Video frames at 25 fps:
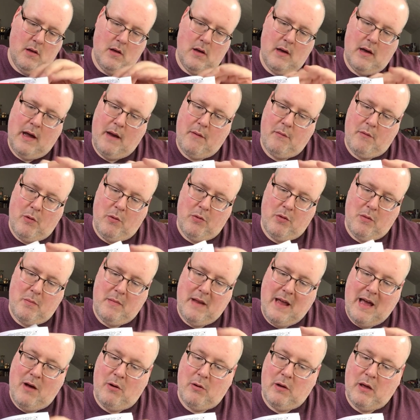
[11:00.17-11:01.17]
I wrote them
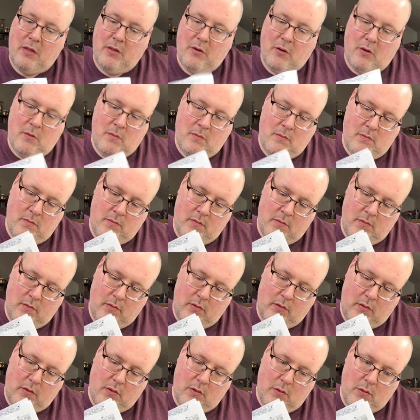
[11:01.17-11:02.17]
down either.
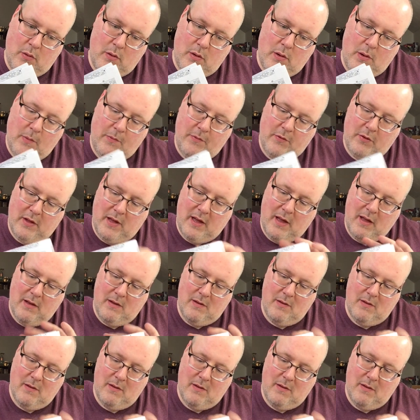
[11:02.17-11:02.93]
So hopefully